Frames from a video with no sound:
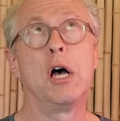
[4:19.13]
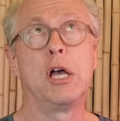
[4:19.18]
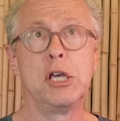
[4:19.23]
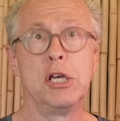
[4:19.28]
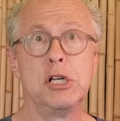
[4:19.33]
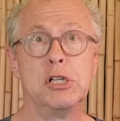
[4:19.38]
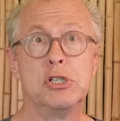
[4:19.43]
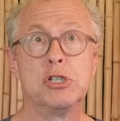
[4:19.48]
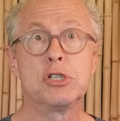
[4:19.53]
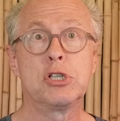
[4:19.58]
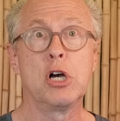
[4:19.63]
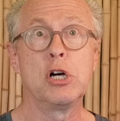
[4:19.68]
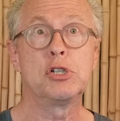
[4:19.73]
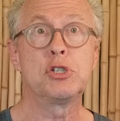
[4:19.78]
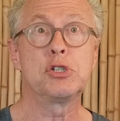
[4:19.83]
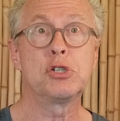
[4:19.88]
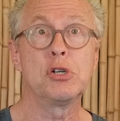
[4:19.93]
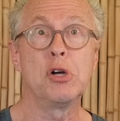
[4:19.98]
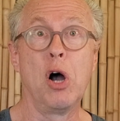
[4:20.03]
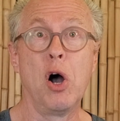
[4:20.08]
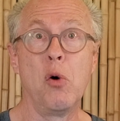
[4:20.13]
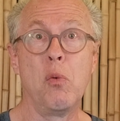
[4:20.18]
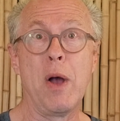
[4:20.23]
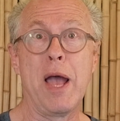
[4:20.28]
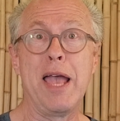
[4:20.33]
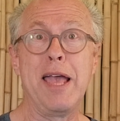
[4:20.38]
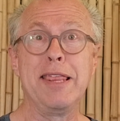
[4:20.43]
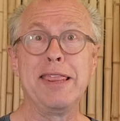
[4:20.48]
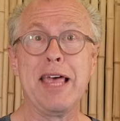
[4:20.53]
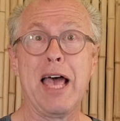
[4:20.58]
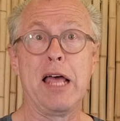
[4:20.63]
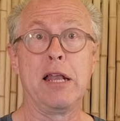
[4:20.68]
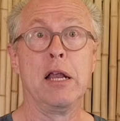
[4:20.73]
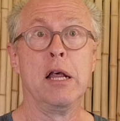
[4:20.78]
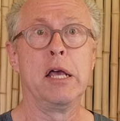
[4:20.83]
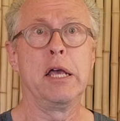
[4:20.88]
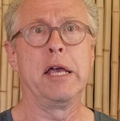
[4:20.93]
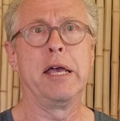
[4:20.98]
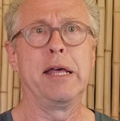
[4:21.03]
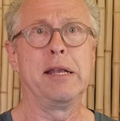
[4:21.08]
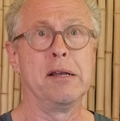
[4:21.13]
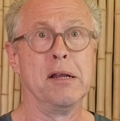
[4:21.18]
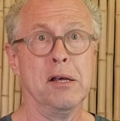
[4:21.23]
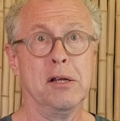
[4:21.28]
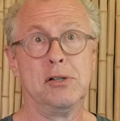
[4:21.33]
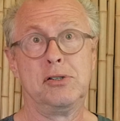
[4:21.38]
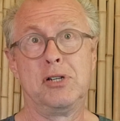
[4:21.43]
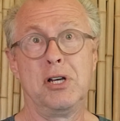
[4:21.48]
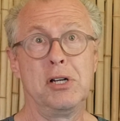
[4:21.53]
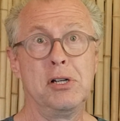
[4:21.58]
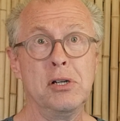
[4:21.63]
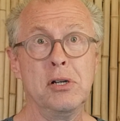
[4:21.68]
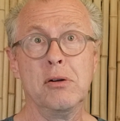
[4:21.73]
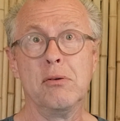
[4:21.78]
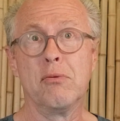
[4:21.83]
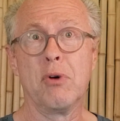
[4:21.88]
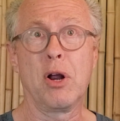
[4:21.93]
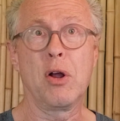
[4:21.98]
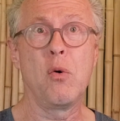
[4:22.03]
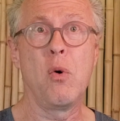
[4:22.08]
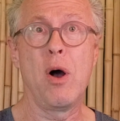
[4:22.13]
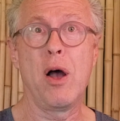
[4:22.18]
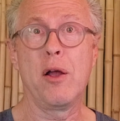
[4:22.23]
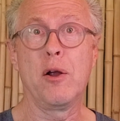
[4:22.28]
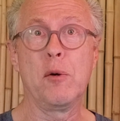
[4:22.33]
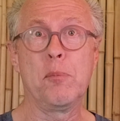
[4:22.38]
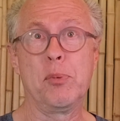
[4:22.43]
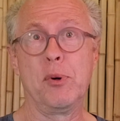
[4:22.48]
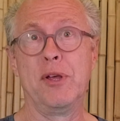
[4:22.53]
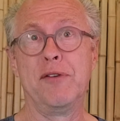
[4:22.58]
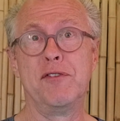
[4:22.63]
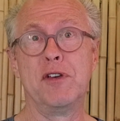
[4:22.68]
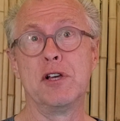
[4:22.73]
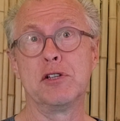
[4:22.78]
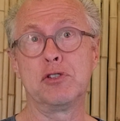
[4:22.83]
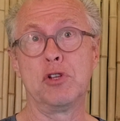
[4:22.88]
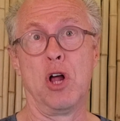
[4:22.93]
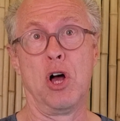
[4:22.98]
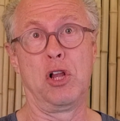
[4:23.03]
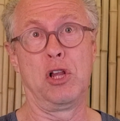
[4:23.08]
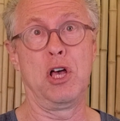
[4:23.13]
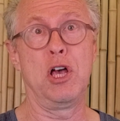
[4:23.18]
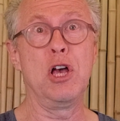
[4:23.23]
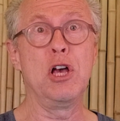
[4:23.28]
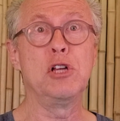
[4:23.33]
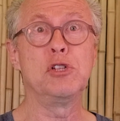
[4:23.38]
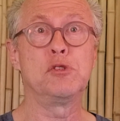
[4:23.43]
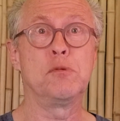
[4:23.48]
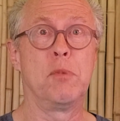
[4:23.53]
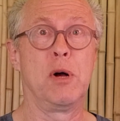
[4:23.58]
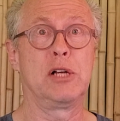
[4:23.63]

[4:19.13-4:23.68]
in such a way that it didn't require previous knowledge,